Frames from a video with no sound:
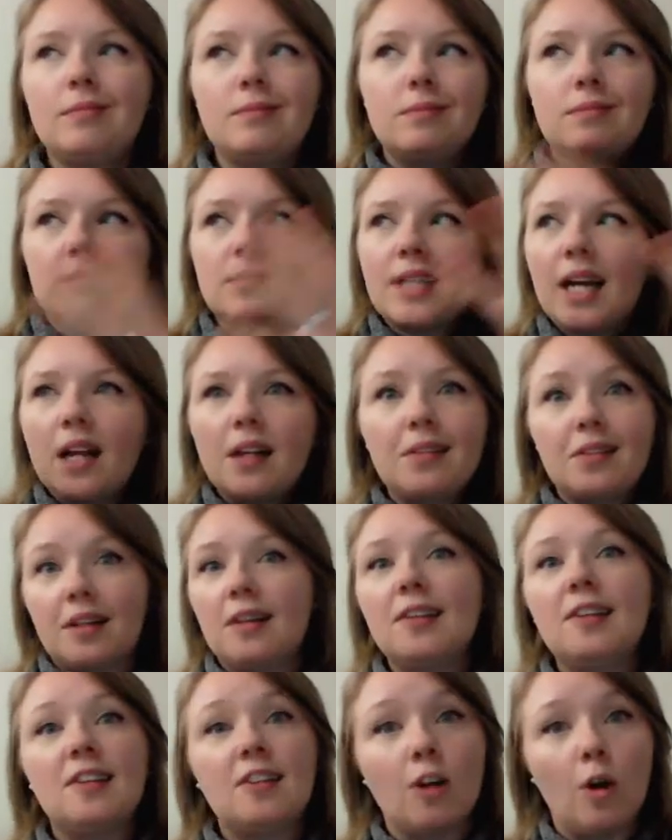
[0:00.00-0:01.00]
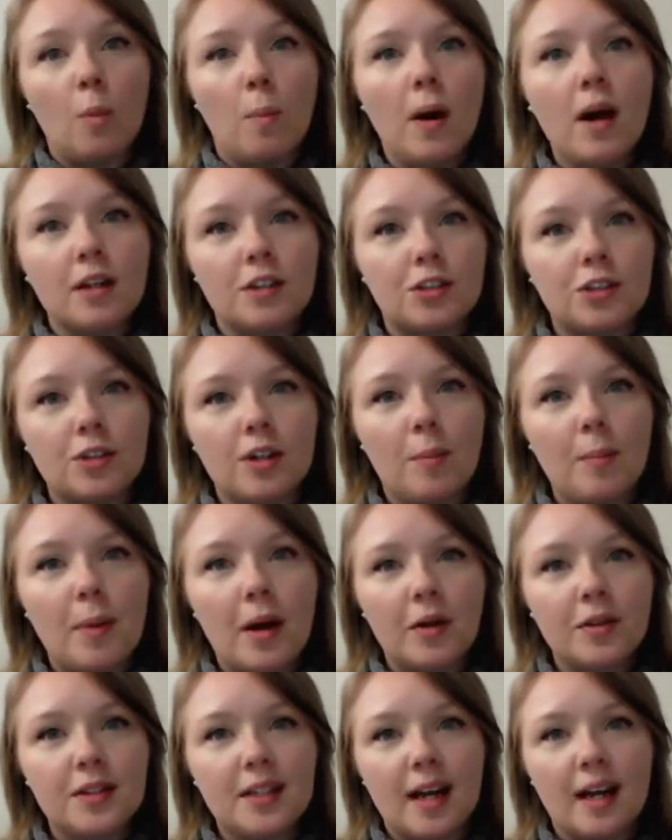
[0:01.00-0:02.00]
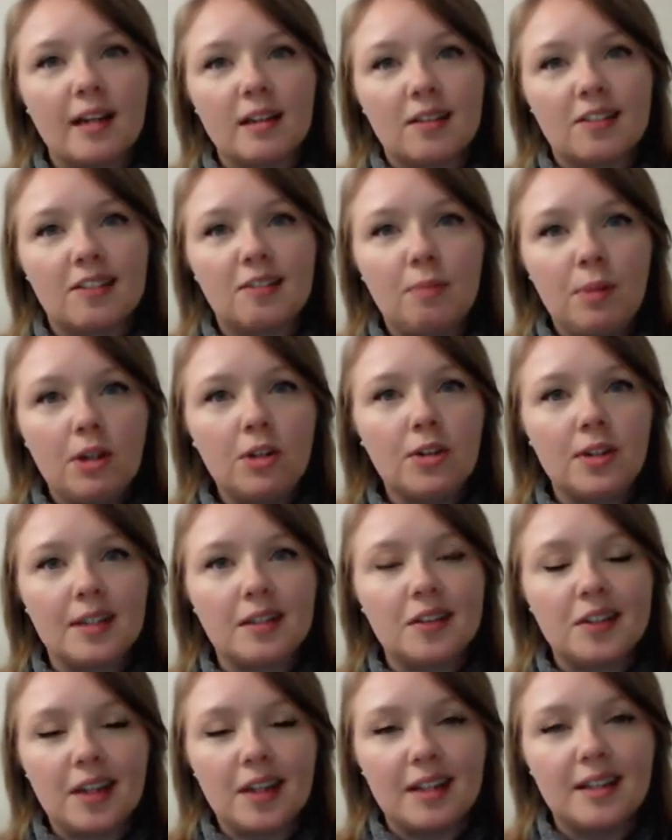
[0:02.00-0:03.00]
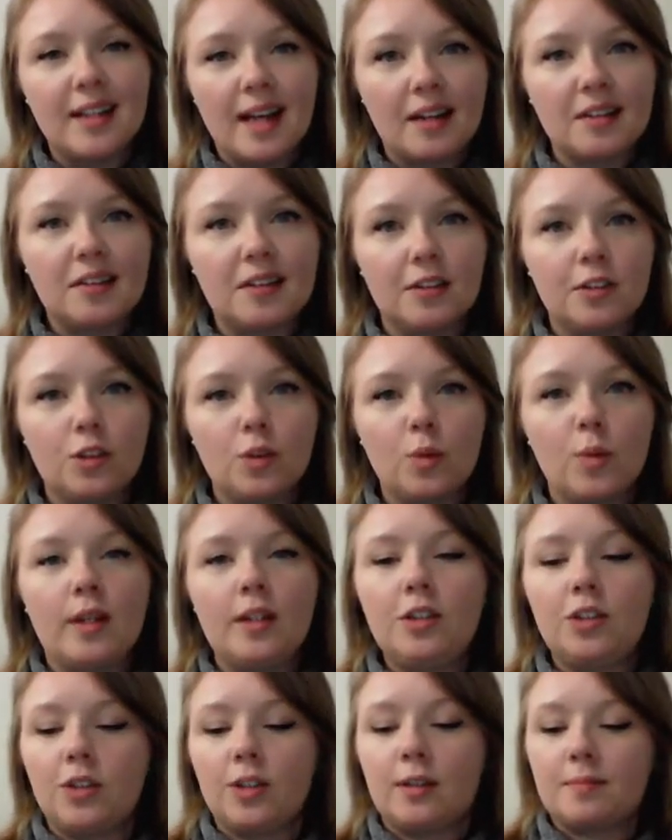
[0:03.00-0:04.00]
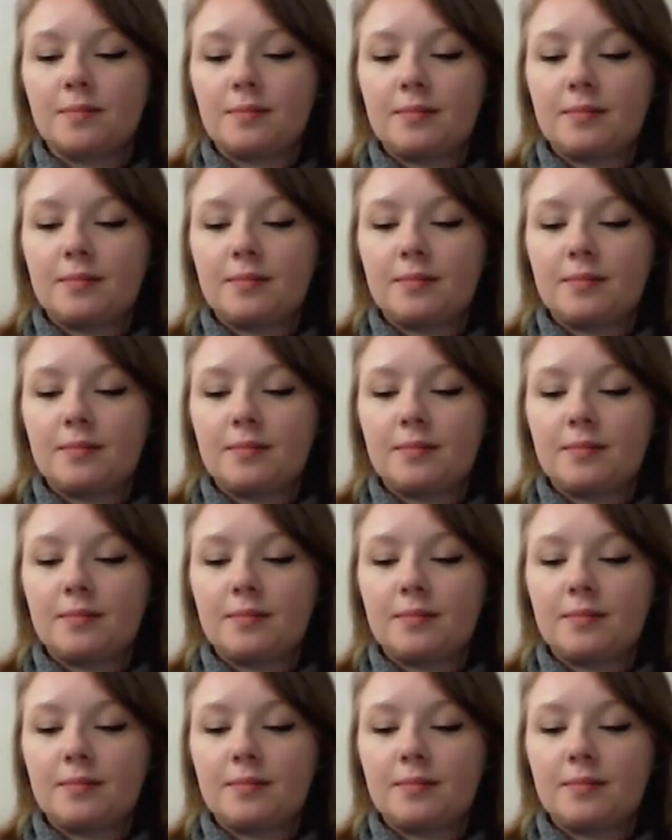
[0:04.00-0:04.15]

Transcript: tells us so much about that experience and that situation.